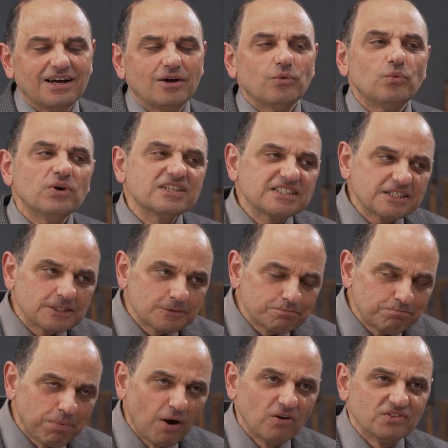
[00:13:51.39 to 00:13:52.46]

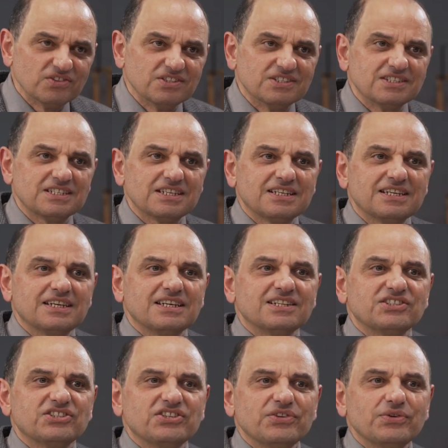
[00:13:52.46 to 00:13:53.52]
respond
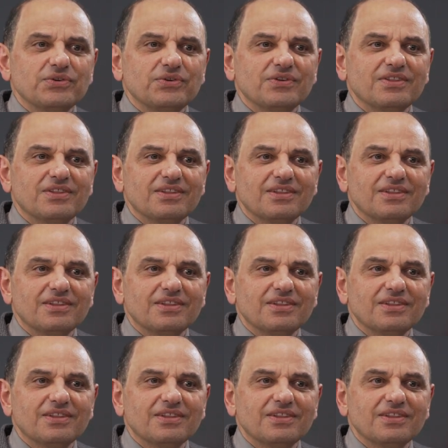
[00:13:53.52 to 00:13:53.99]
to